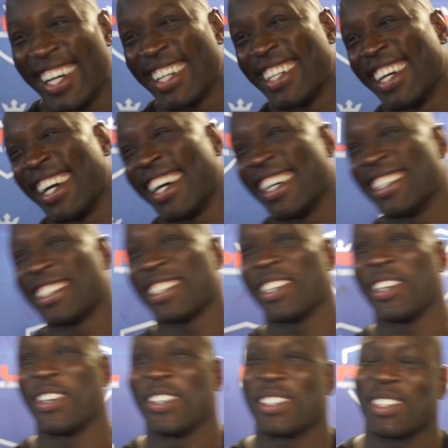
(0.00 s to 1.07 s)
yeah,
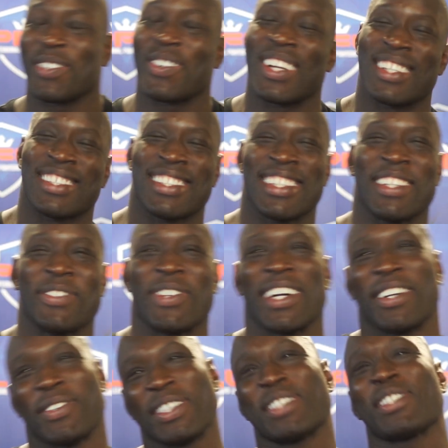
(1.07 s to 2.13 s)
so so we'll see. We,
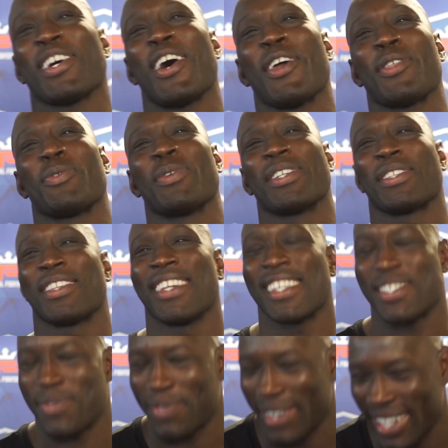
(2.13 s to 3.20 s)
we start with
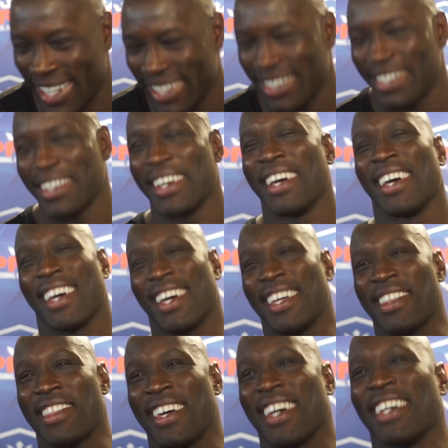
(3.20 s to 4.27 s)
this fight,
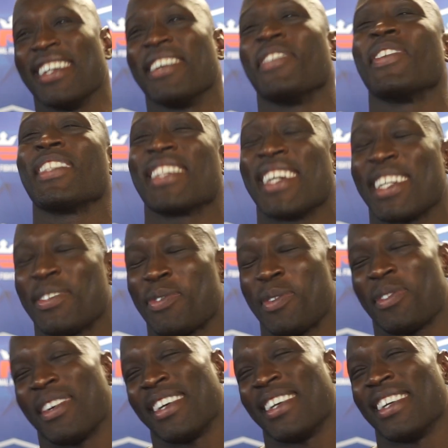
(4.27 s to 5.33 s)
and then we take it
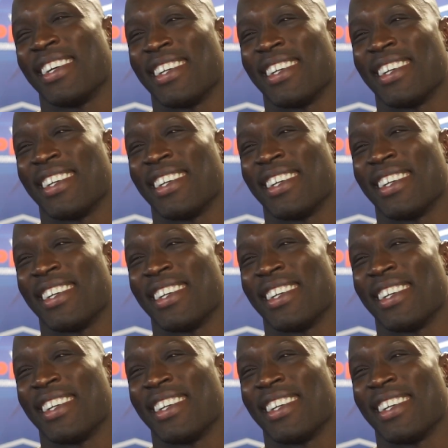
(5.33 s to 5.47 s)
from there.